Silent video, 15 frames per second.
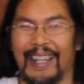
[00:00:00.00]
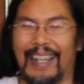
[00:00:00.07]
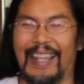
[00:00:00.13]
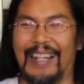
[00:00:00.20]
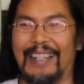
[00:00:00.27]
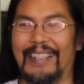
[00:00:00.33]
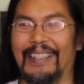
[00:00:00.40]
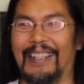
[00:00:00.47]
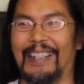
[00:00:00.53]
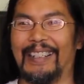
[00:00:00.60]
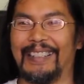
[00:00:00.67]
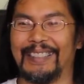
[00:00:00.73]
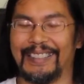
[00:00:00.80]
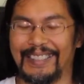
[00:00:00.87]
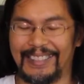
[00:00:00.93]
And,
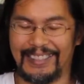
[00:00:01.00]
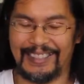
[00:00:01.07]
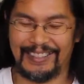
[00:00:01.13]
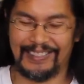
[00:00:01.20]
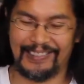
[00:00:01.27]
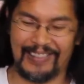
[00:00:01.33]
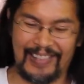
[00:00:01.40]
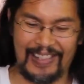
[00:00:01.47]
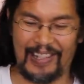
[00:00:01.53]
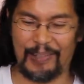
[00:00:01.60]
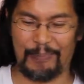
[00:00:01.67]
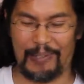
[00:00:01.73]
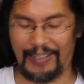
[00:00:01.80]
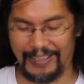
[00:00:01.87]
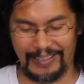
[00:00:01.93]
oh,
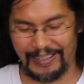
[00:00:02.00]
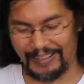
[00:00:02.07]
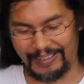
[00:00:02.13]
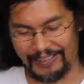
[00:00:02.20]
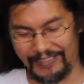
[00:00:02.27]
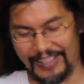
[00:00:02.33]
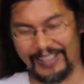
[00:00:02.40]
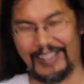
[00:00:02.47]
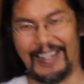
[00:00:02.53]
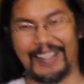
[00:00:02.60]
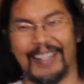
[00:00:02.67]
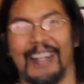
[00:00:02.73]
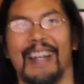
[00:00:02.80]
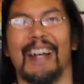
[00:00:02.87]
Southpark, you gotta love these guys.